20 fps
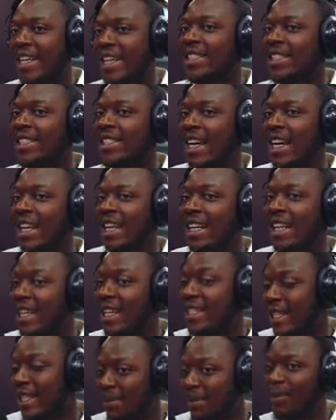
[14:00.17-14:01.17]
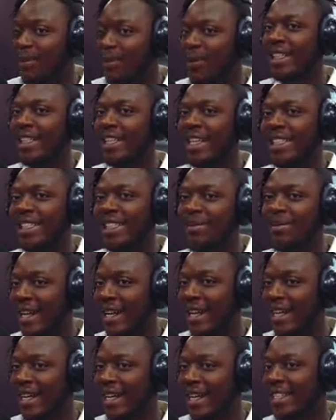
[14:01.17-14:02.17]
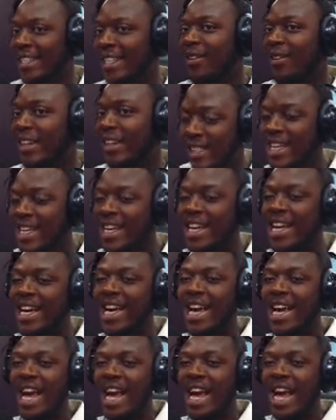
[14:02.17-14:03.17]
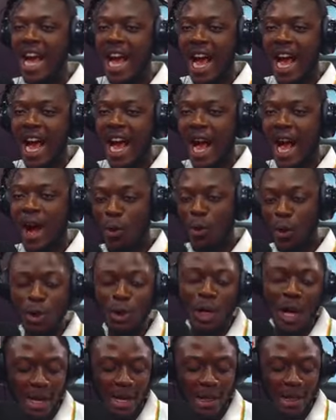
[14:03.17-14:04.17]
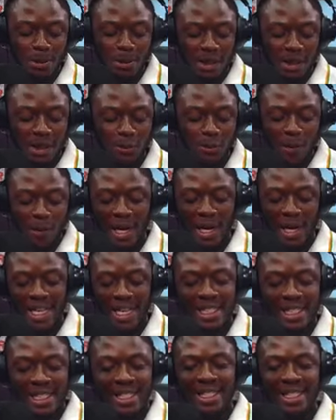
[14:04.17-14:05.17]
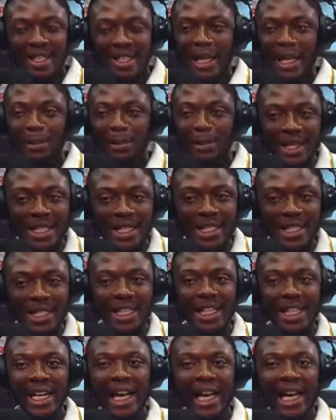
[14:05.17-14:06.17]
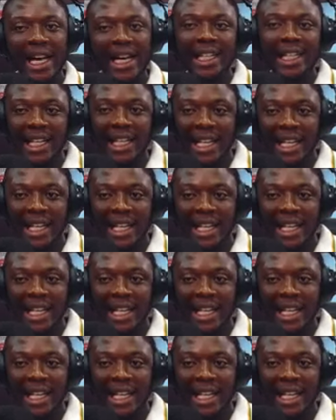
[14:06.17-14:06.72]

escape relegation by the skin of the teeth? What are we expecting from you guys in preseason and then next season?